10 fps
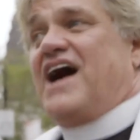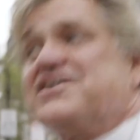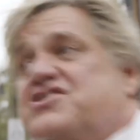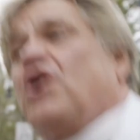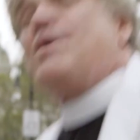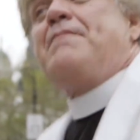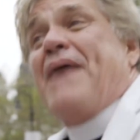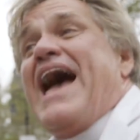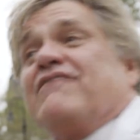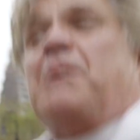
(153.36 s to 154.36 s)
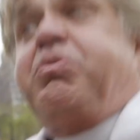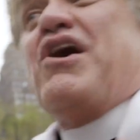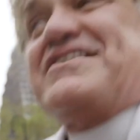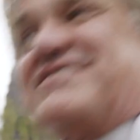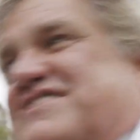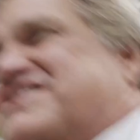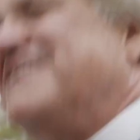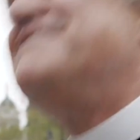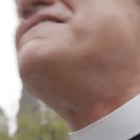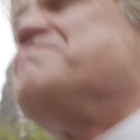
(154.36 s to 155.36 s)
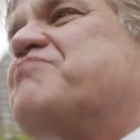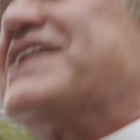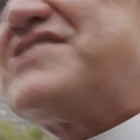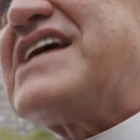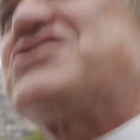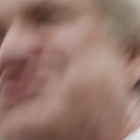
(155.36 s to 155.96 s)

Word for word: until we ban the poisons. But it takes